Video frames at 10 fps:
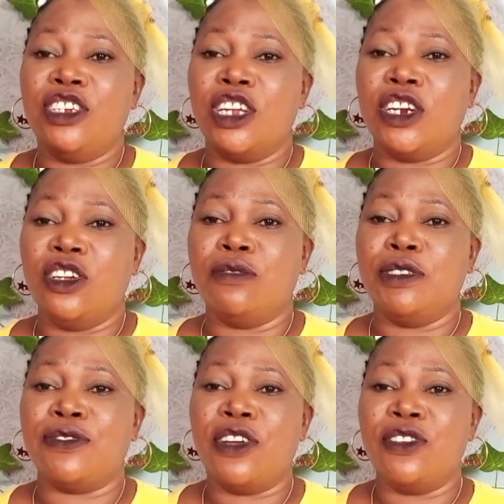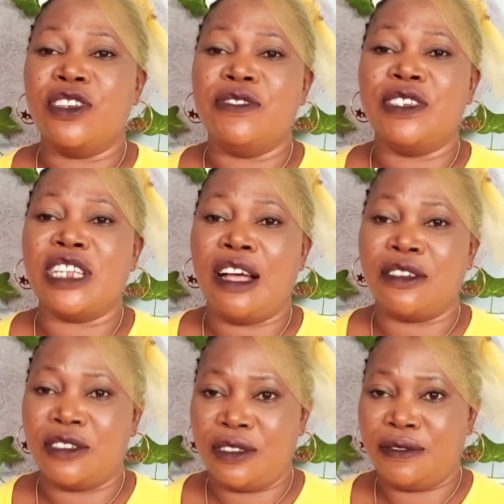the clothes before you give it
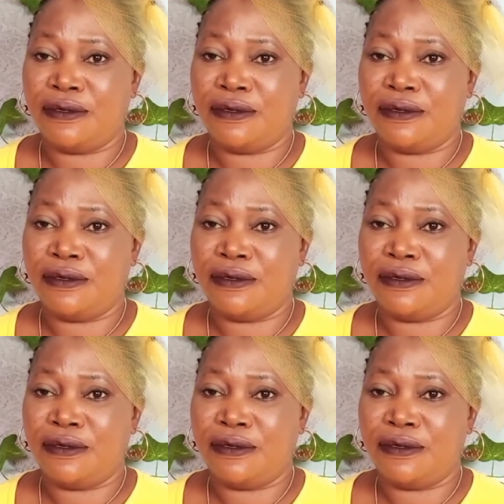out.